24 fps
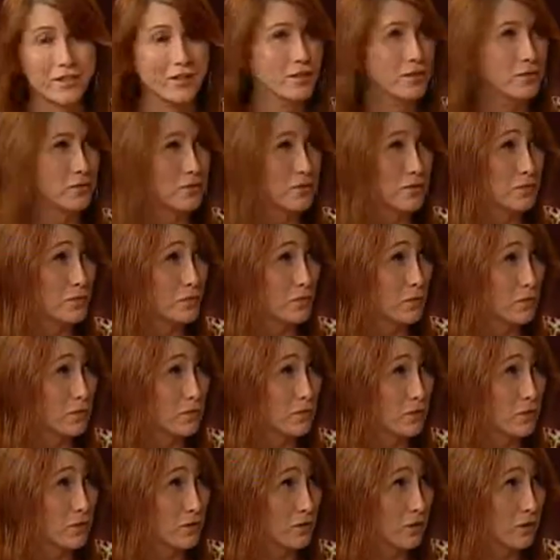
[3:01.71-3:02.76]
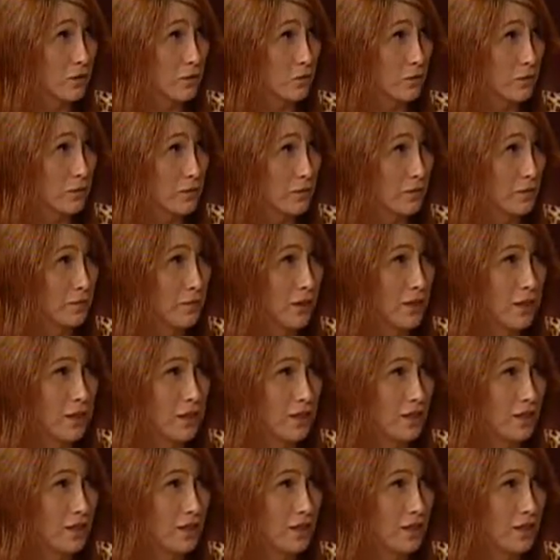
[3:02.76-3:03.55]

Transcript: Dean, who was beautiful young woman,